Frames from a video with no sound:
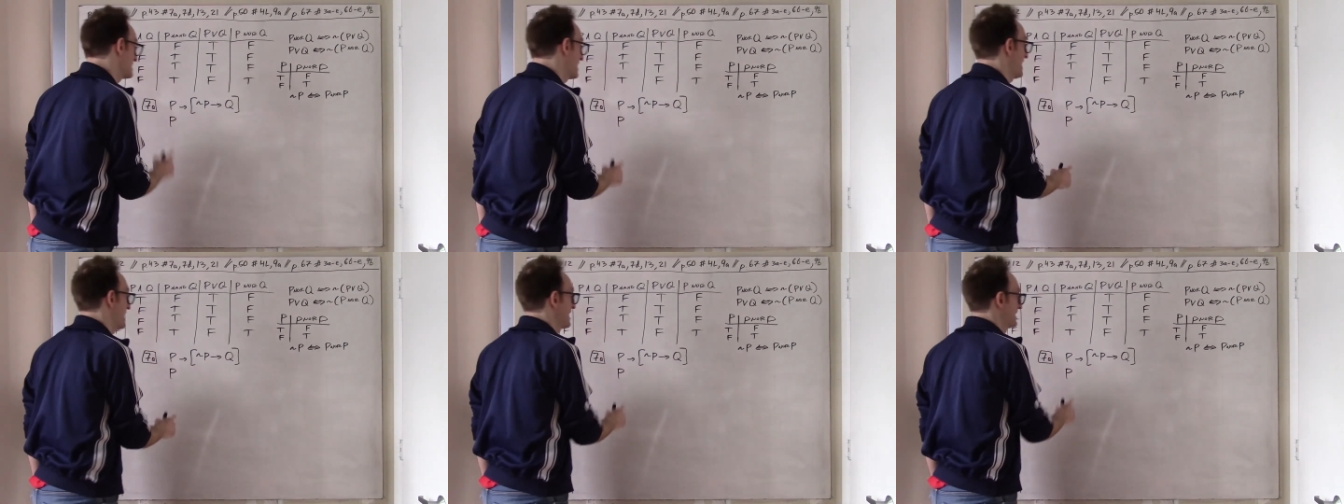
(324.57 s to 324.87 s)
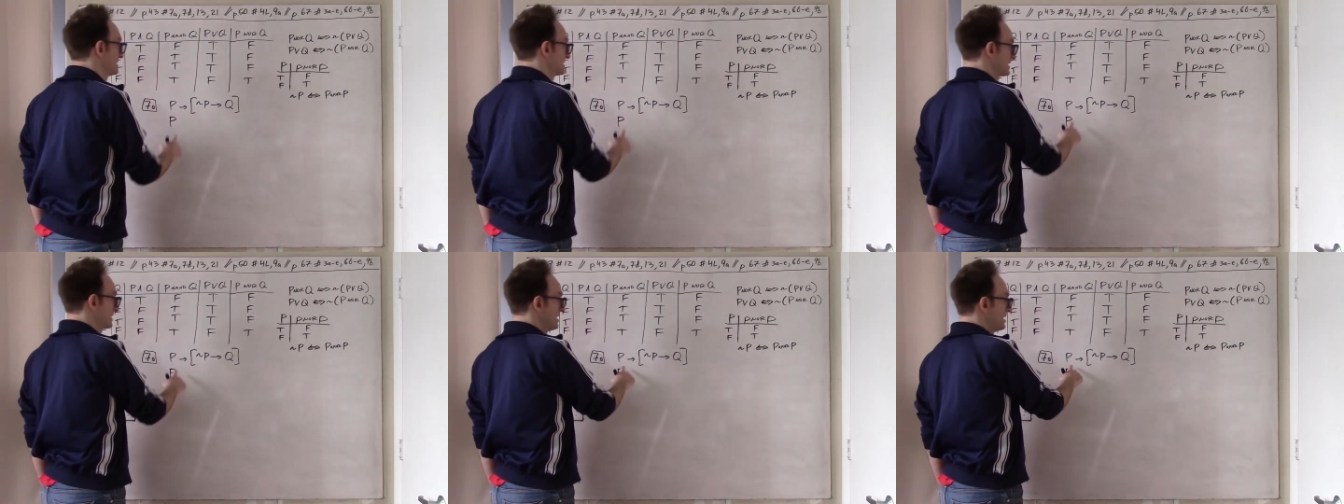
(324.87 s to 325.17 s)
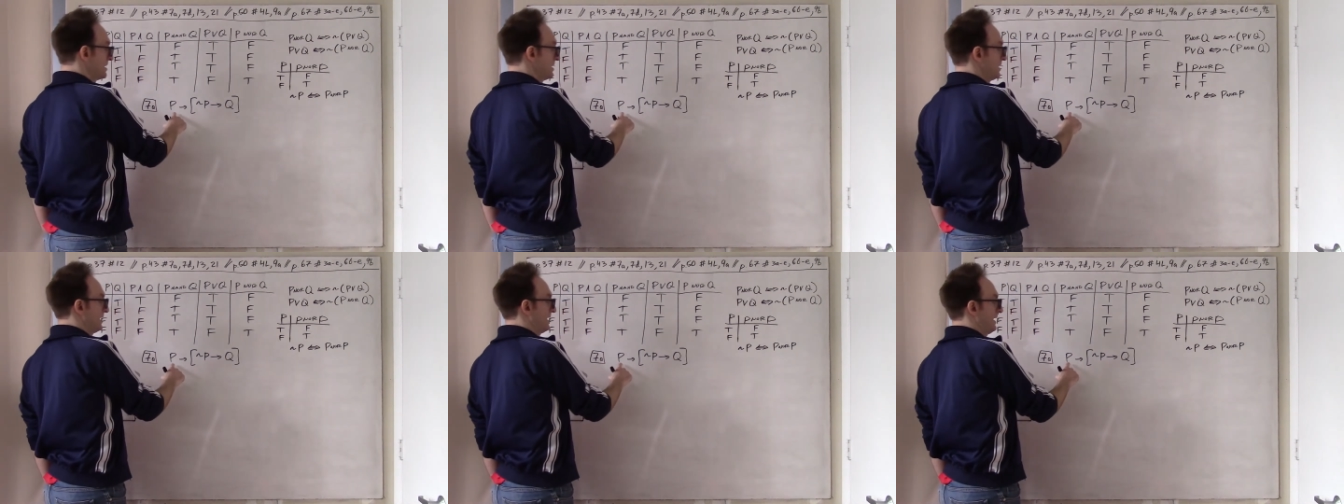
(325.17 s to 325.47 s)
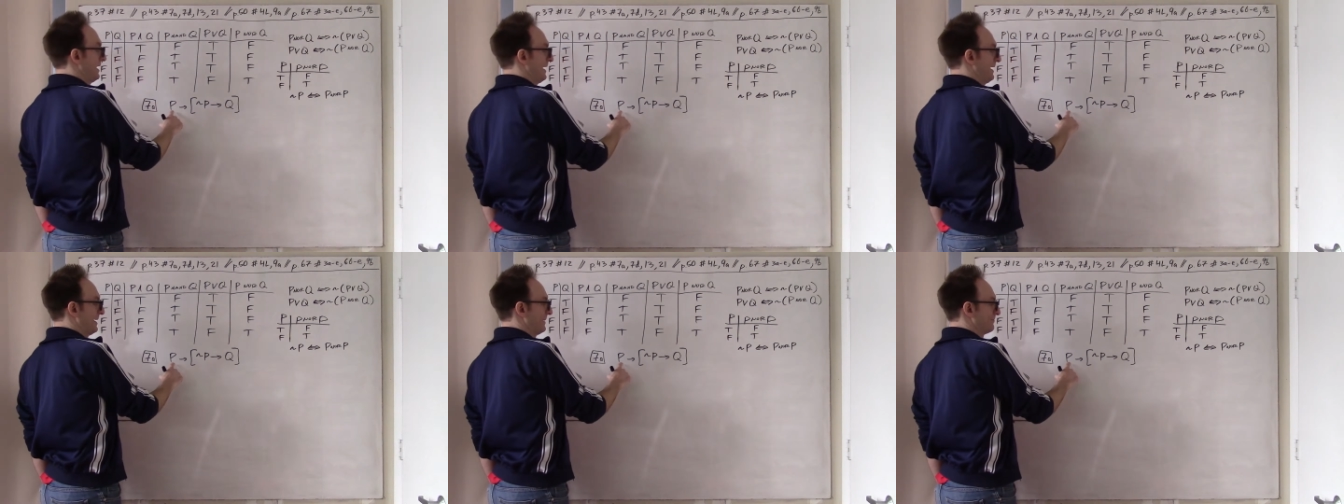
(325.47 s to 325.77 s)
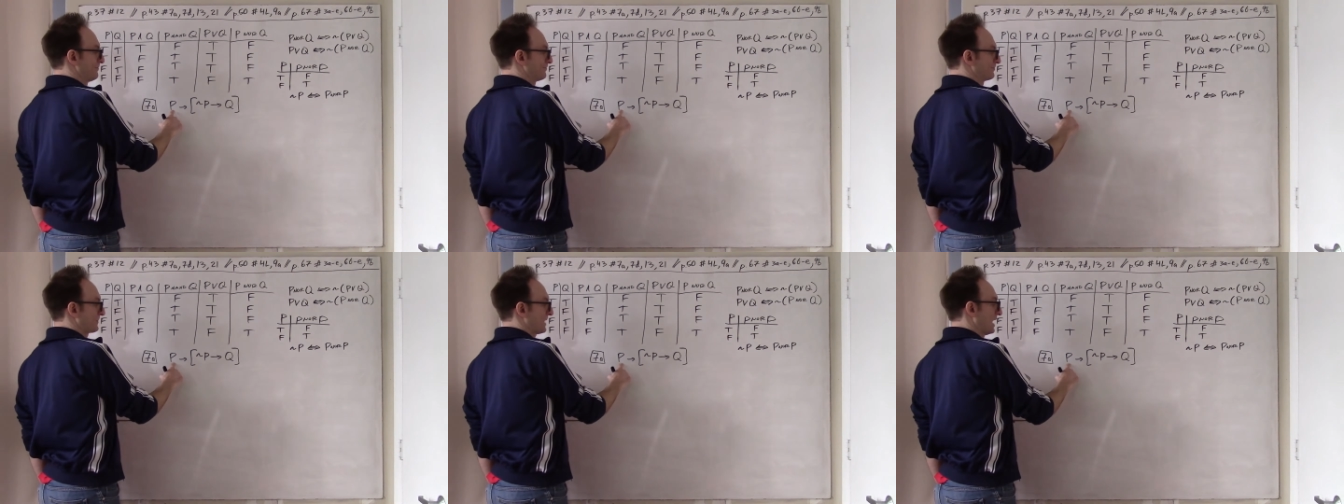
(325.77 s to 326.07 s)
as
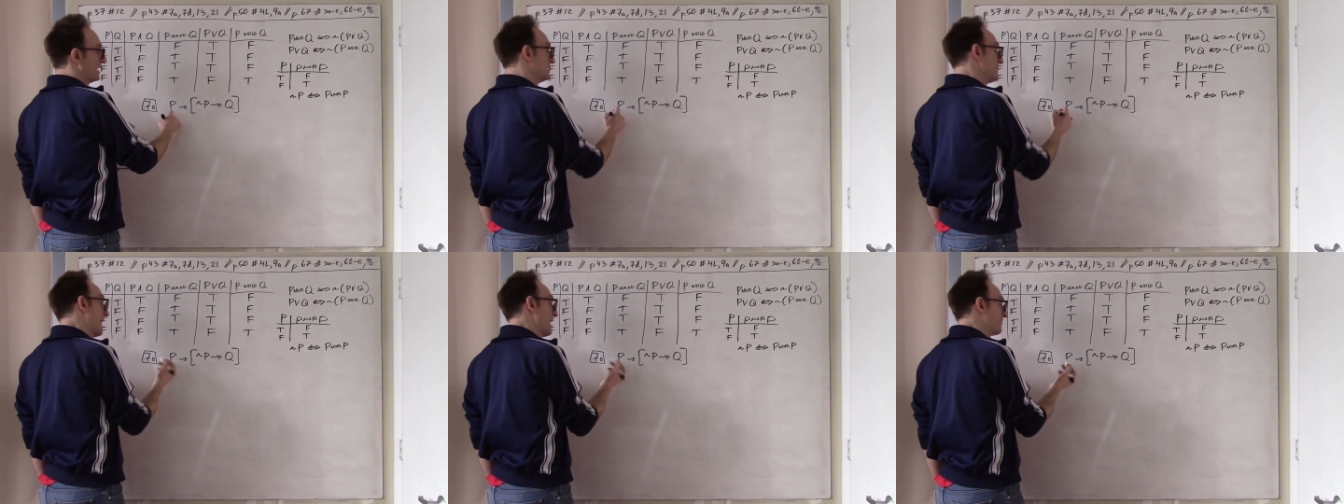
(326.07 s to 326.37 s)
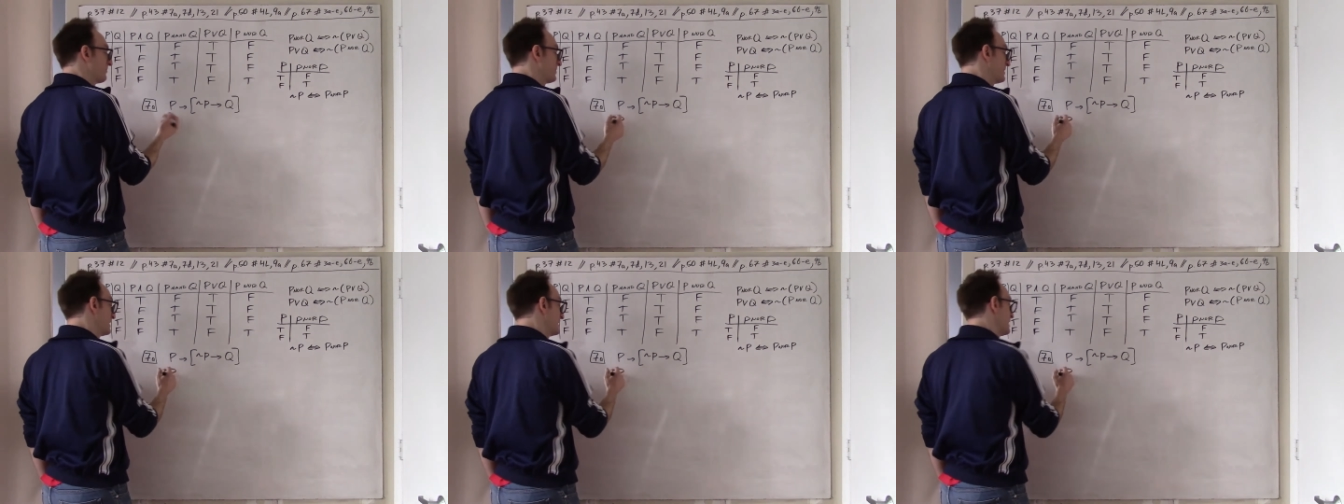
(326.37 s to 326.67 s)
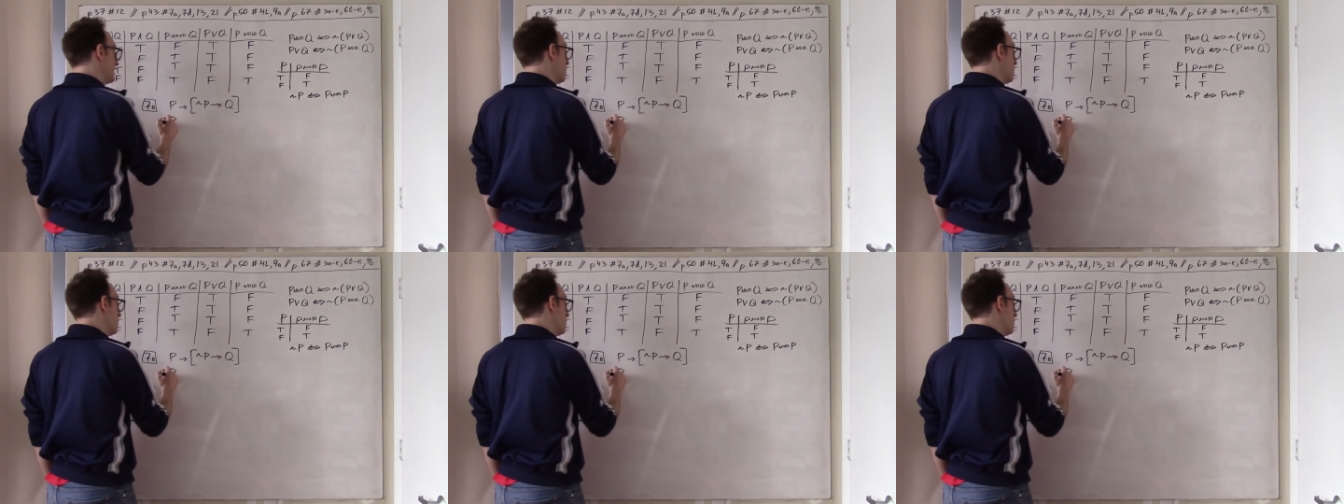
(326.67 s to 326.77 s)
um, not P